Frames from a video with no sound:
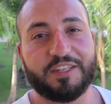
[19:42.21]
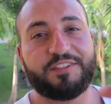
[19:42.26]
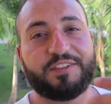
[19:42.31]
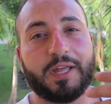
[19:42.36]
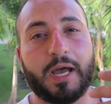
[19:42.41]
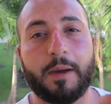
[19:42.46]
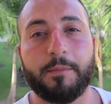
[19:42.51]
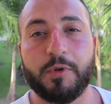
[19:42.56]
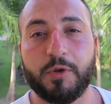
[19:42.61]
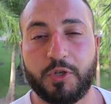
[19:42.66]
it's
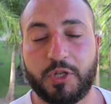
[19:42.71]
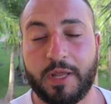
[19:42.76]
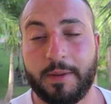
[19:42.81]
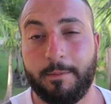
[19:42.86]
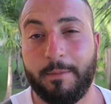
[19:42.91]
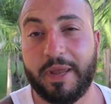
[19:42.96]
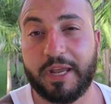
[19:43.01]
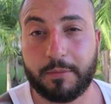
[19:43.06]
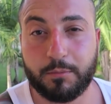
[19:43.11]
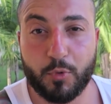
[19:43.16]
time
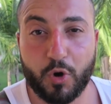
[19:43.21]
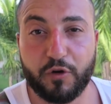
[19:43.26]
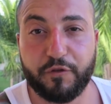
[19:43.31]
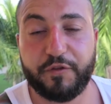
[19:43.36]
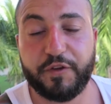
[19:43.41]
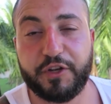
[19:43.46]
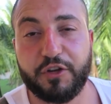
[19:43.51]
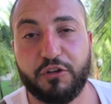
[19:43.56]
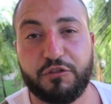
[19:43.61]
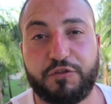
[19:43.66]
to make more
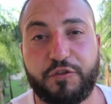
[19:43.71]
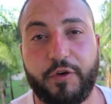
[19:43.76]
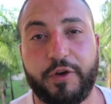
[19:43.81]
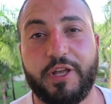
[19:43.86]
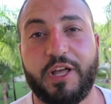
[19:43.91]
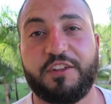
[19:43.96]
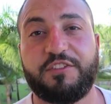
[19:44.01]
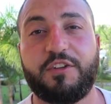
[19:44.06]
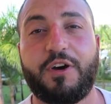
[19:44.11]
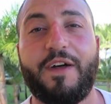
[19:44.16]
videos for
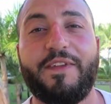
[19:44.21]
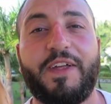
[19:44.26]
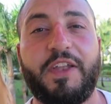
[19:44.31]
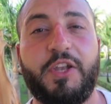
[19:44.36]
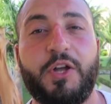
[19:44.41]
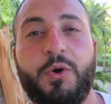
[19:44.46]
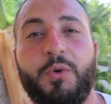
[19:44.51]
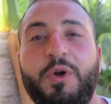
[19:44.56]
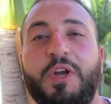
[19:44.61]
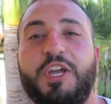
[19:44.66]
y'all. So on
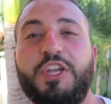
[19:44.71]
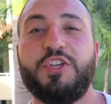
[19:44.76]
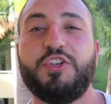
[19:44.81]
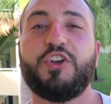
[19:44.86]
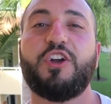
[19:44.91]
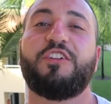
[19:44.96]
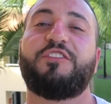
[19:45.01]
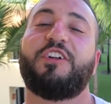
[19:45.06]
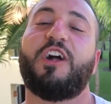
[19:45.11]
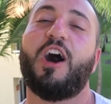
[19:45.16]
that note,
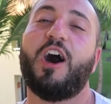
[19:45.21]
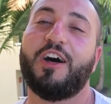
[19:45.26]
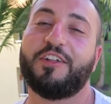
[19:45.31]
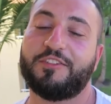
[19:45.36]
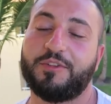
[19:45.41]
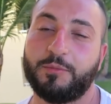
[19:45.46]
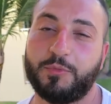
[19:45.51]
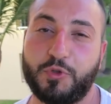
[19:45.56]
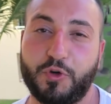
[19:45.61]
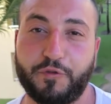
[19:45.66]
you guys are
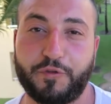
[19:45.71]
awesome.